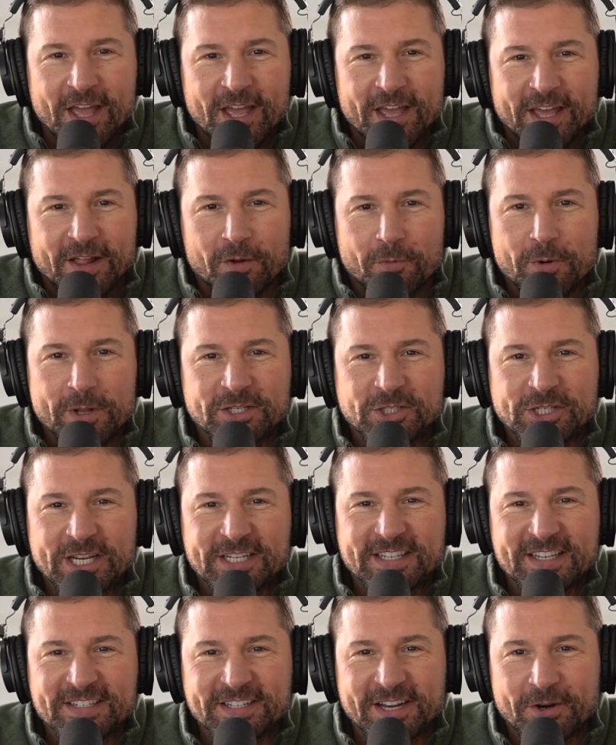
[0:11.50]
Hello, everybody. It's Jake
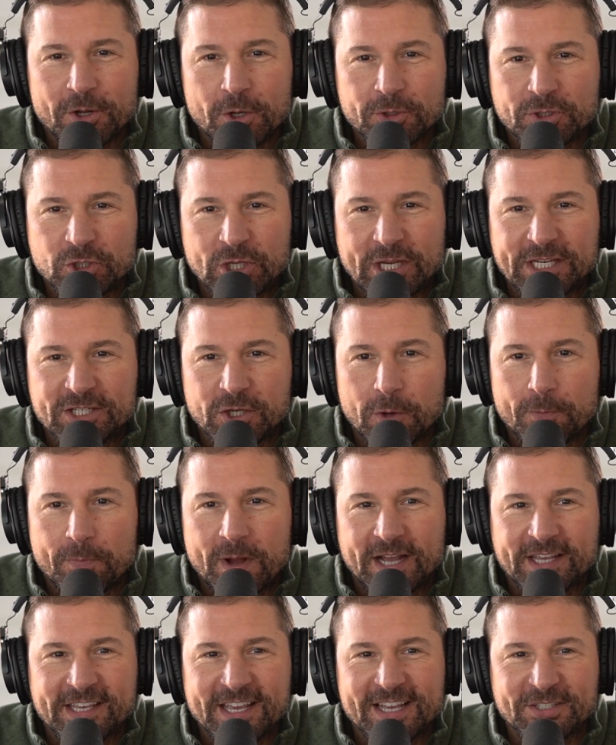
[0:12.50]
Sons and our host, Jake and Gino
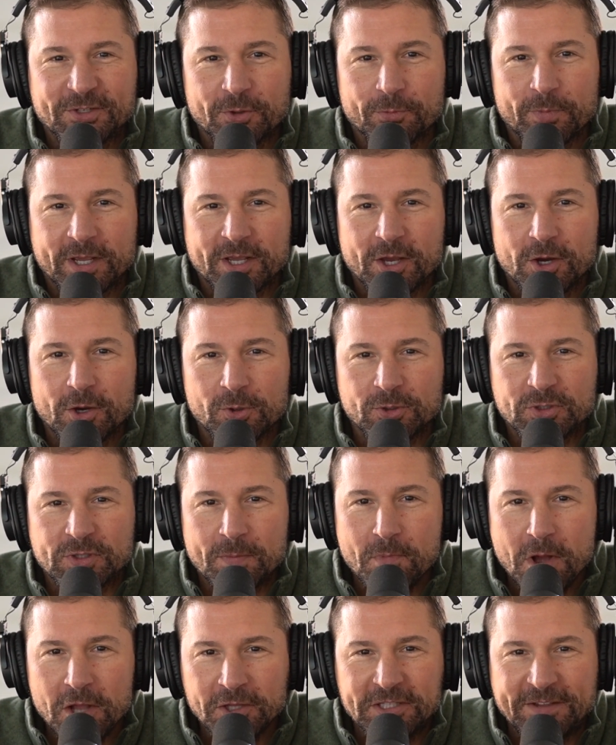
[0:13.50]
podcast here with my co-host, the
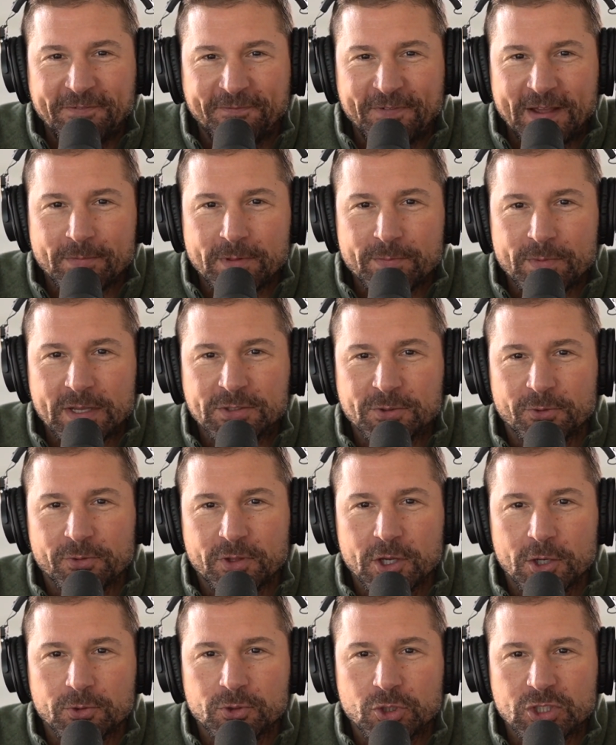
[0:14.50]
multi-family mentor, the
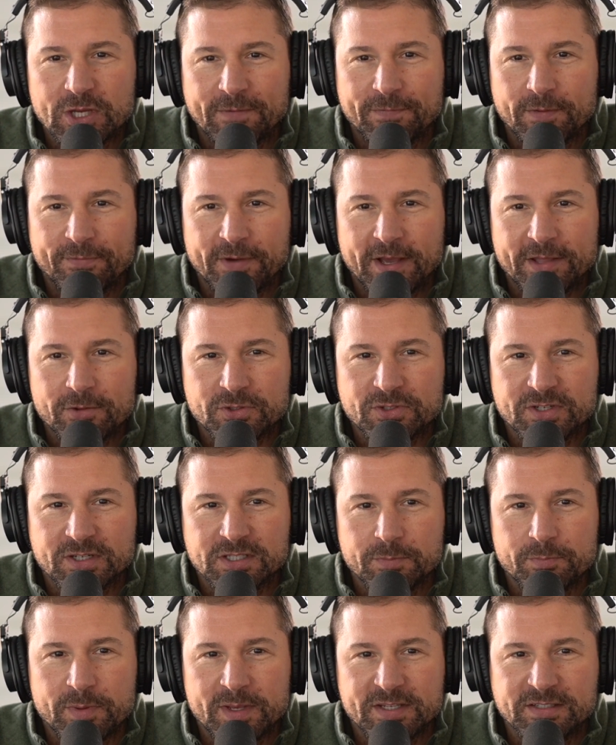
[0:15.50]
coach, chef, the father, six, the
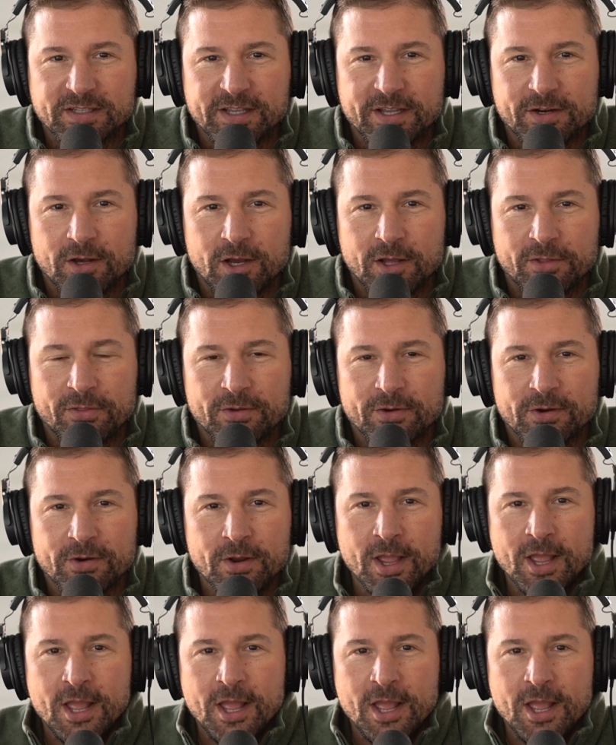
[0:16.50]
best-selling author,